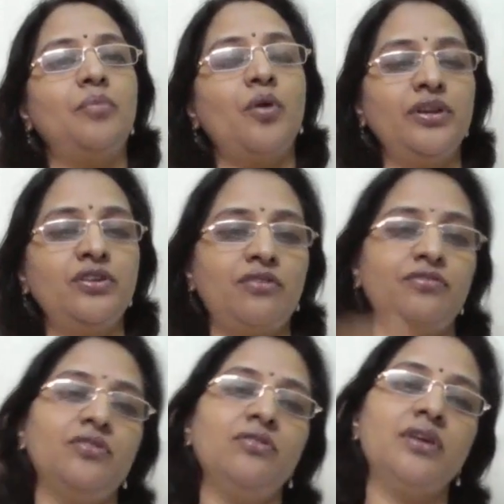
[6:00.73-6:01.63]
point
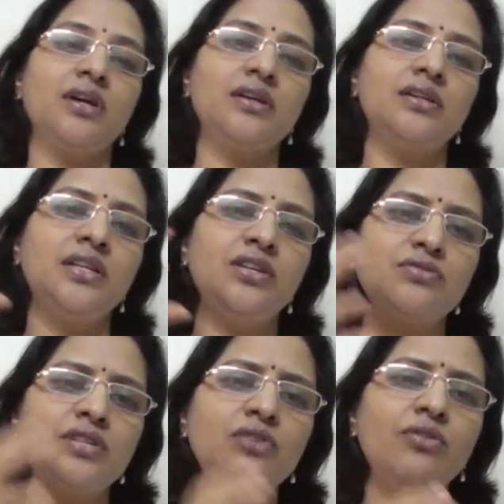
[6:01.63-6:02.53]
of
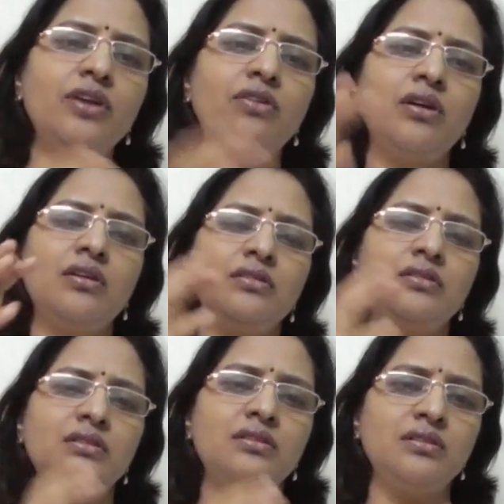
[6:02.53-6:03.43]
continuously going
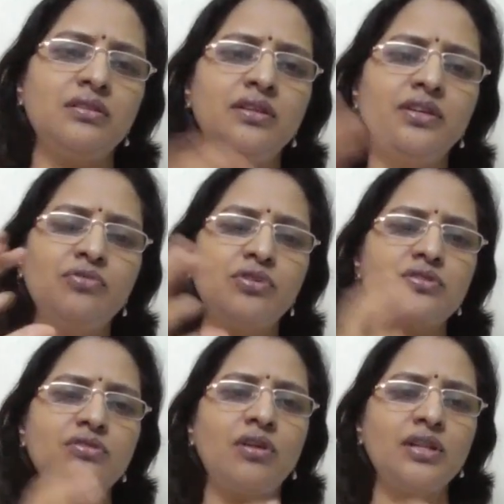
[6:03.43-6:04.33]
on
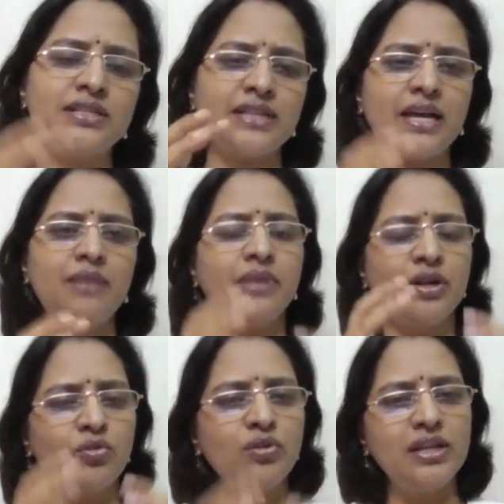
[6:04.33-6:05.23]
divorce all the time,
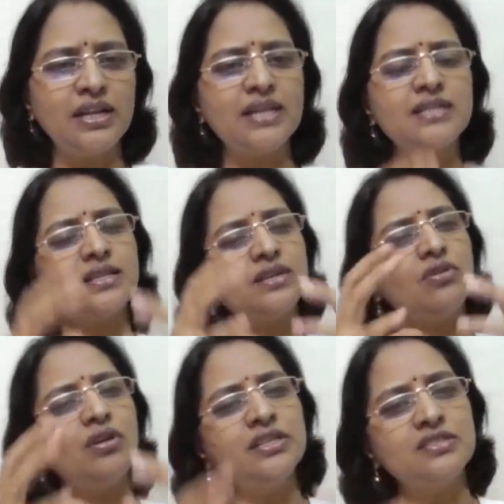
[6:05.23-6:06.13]
and loneliness, and
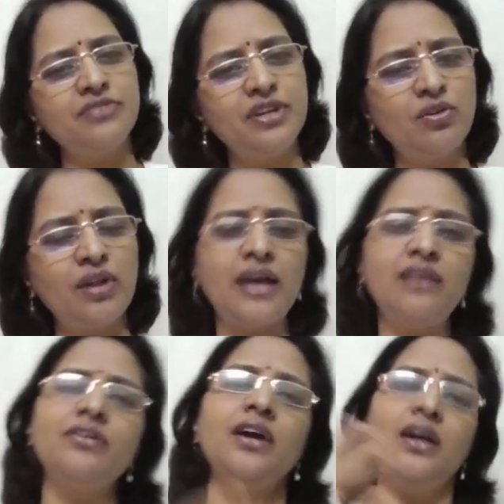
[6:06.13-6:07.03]
all this widow
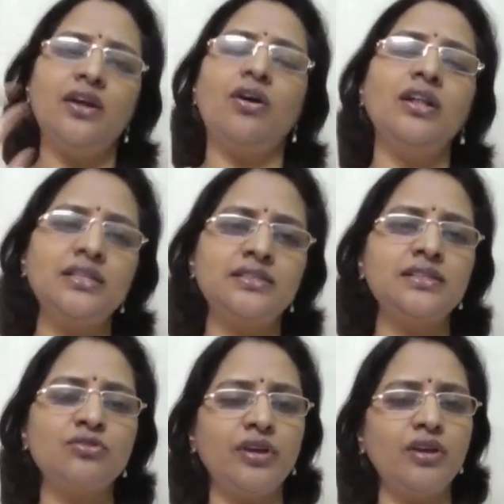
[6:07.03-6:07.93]
life, and all this
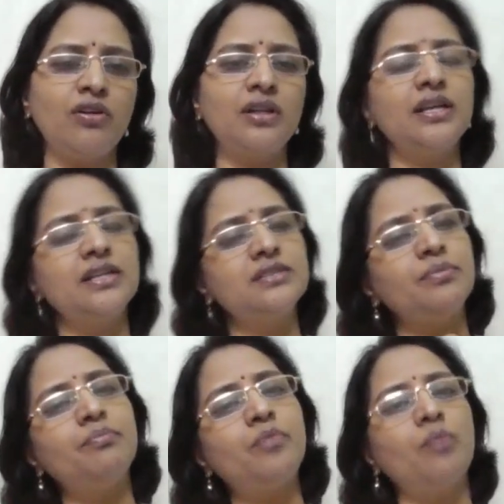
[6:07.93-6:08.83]
is going on. There is
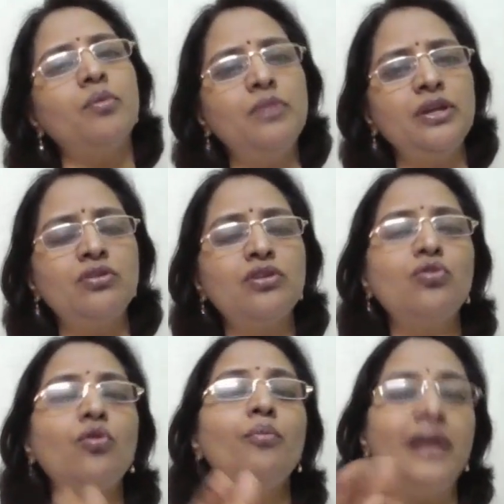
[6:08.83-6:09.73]
probably
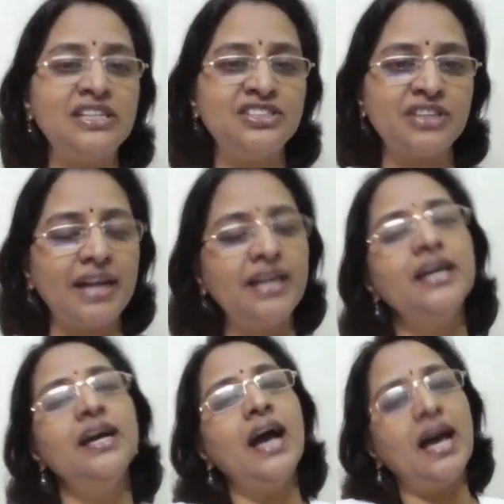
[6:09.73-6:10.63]
no male child,
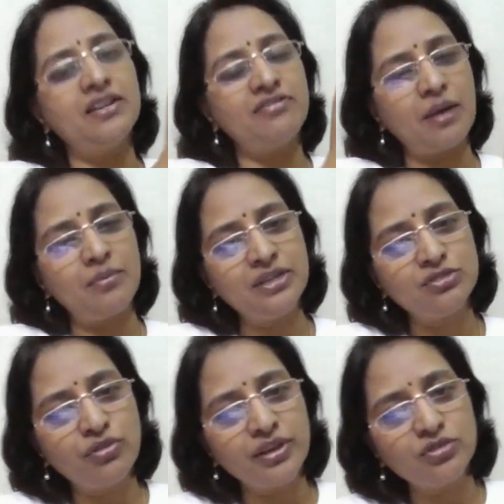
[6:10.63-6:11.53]
and the family
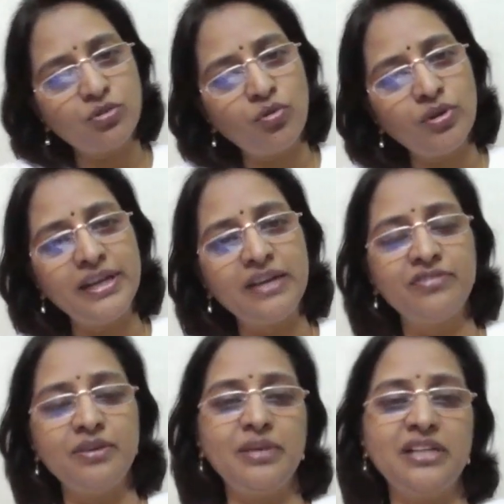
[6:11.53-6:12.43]
is going through only a
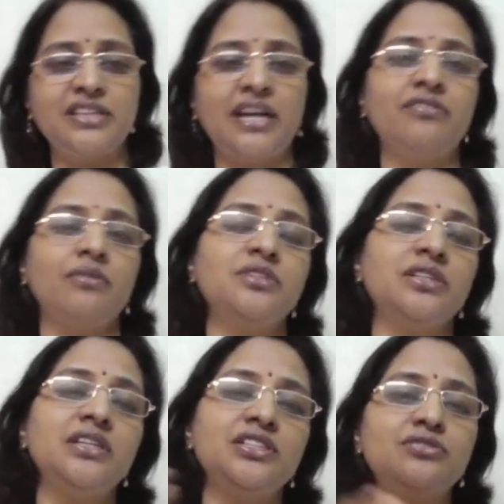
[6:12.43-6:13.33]
female child from
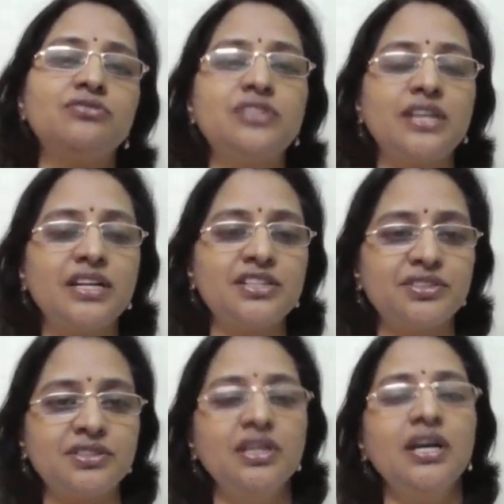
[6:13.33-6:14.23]
generation to
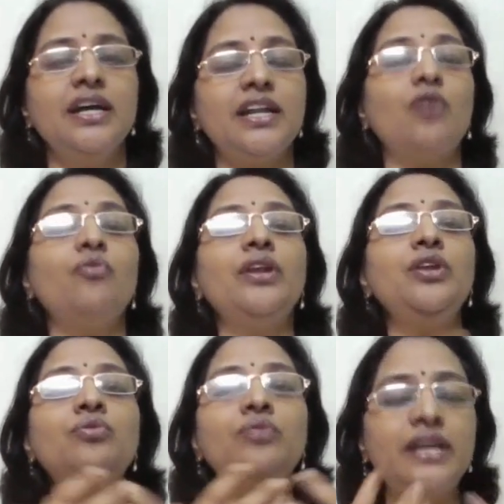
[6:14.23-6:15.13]
generation. Now
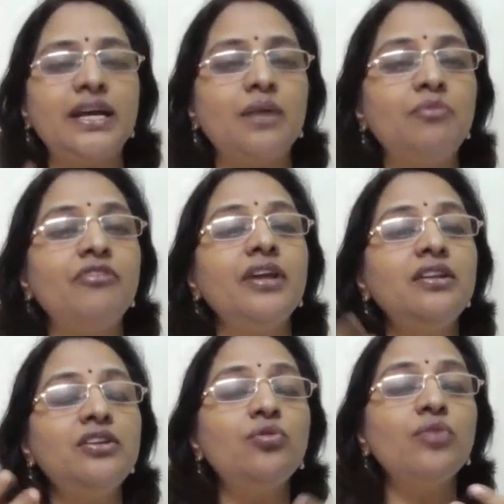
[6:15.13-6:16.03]
when you take up,
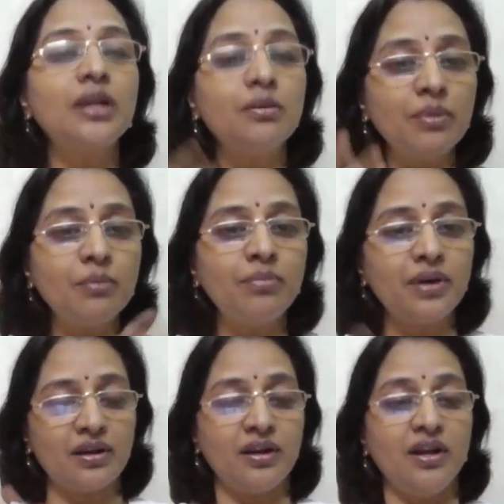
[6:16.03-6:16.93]
when you
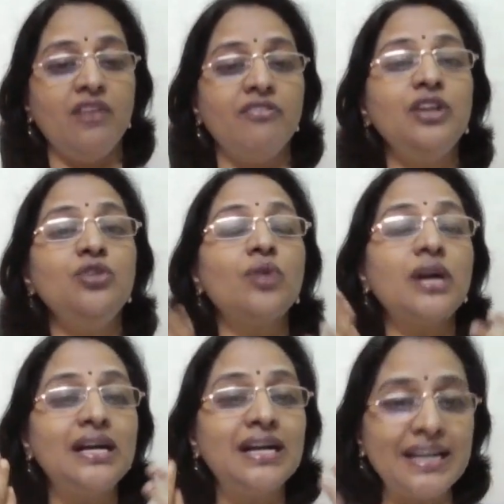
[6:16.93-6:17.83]
remember, when you
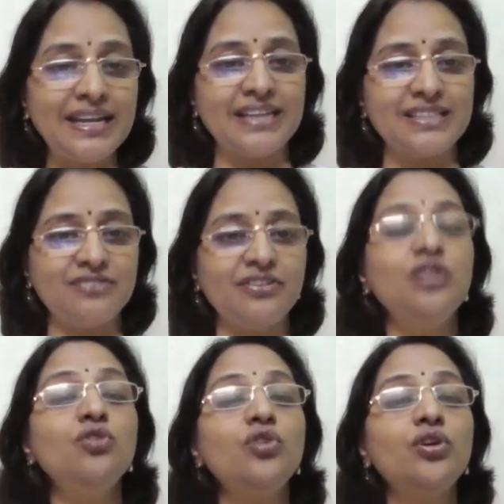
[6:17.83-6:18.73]
connect,
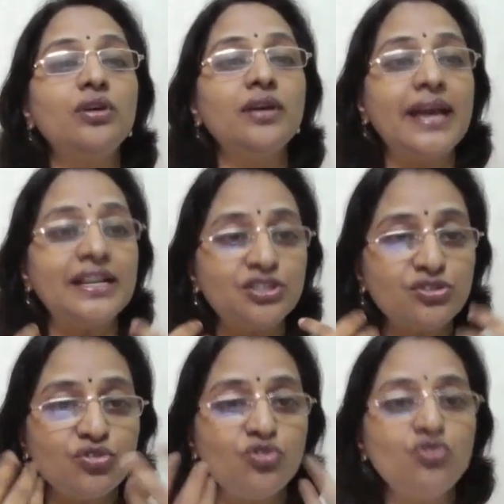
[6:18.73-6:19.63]
when you get
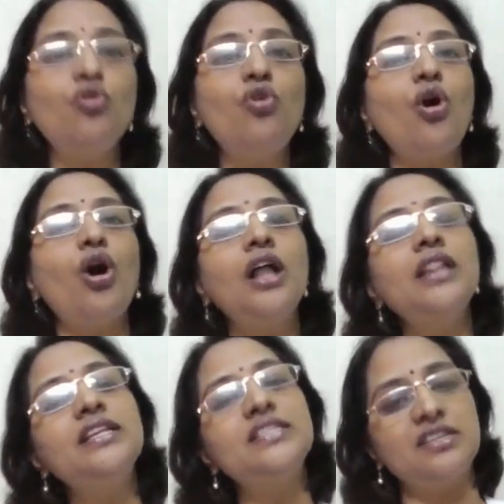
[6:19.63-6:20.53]
to know all
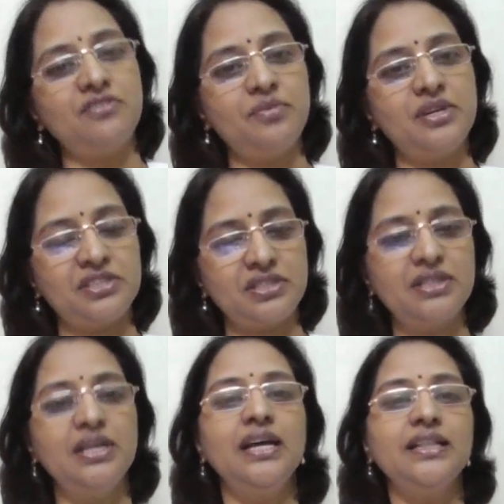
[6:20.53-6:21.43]
this
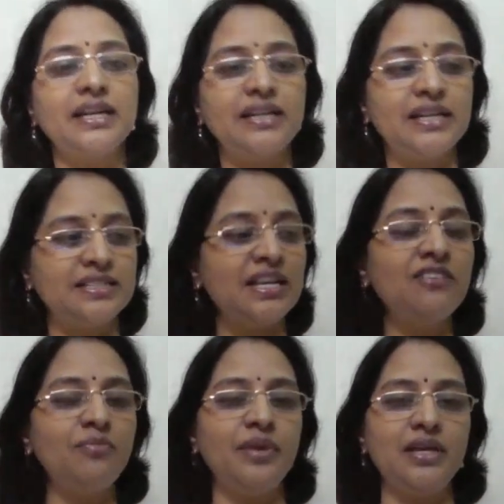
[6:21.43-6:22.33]
information, that
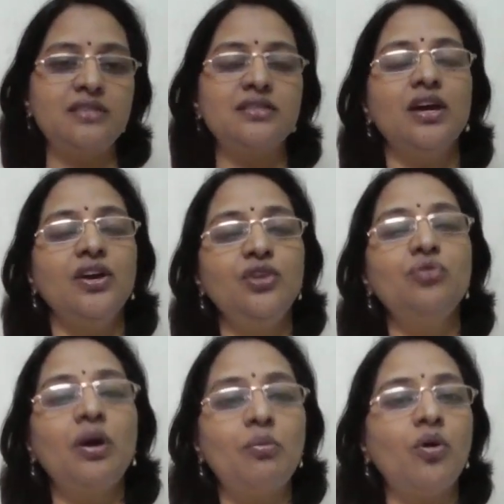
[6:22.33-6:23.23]
itself means
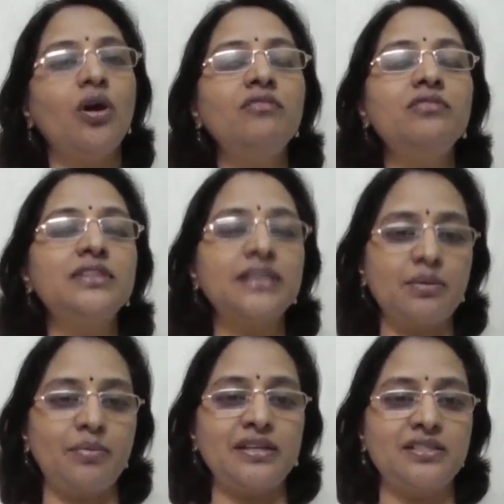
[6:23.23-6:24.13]
you are born with the
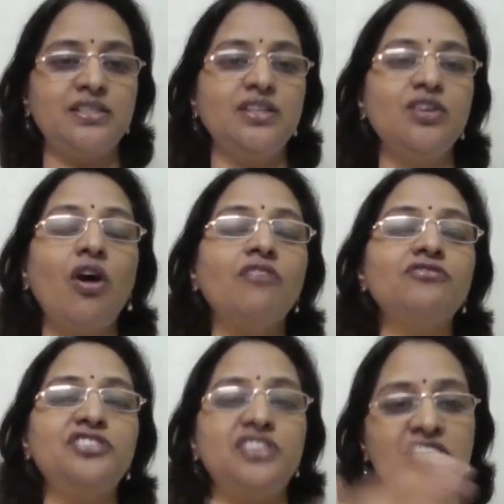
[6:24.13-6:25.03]
capacity of
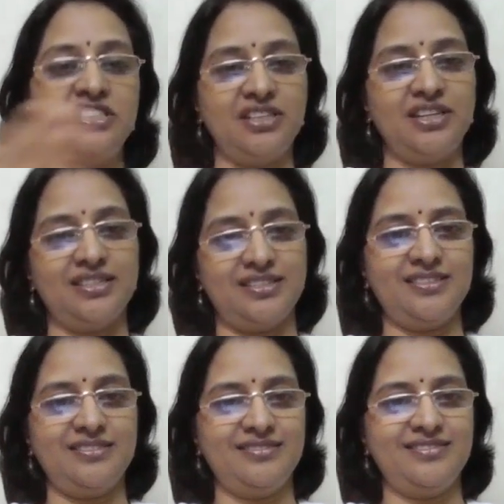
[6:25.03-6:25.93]
changing
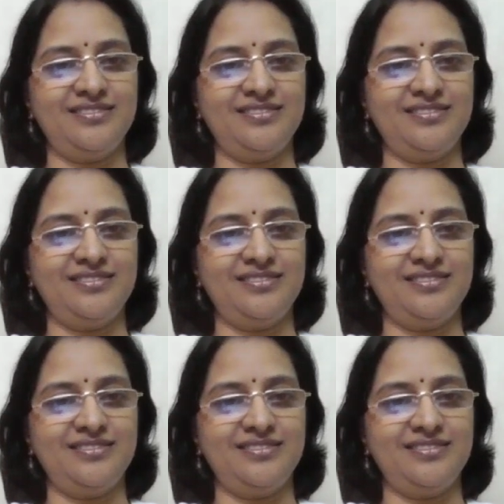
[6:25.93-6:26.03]
it.